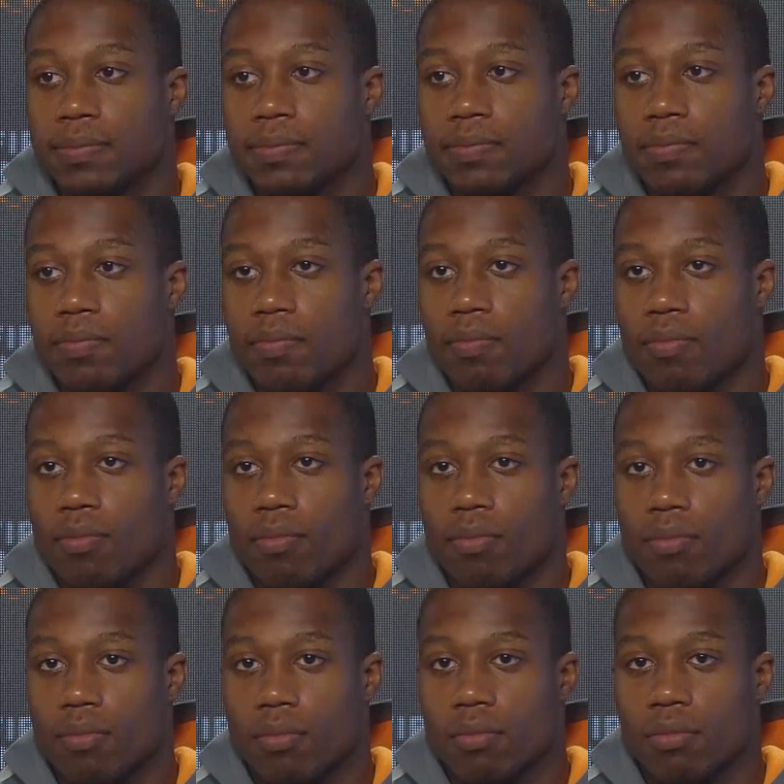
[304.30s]

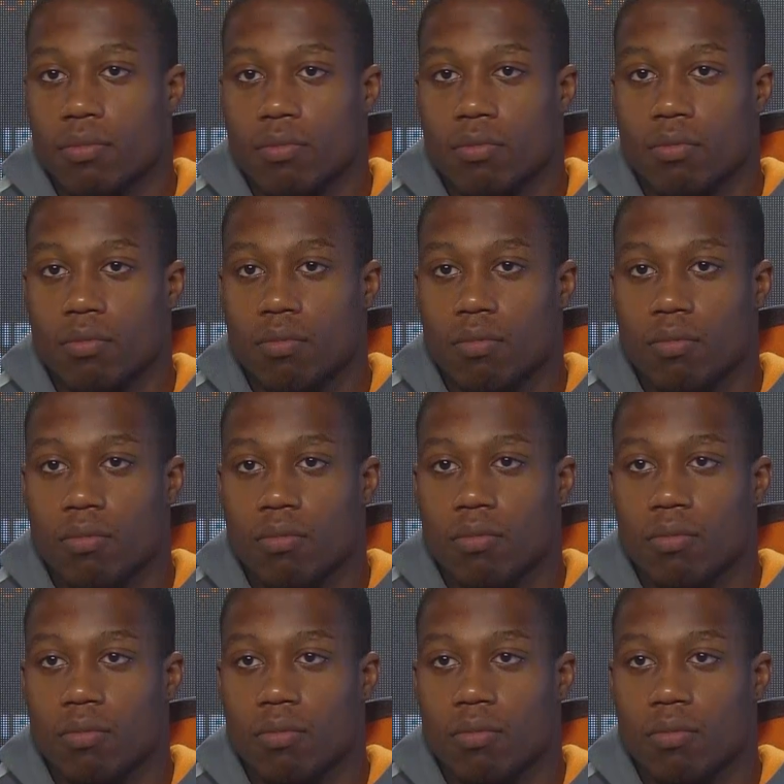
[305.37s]
(silence)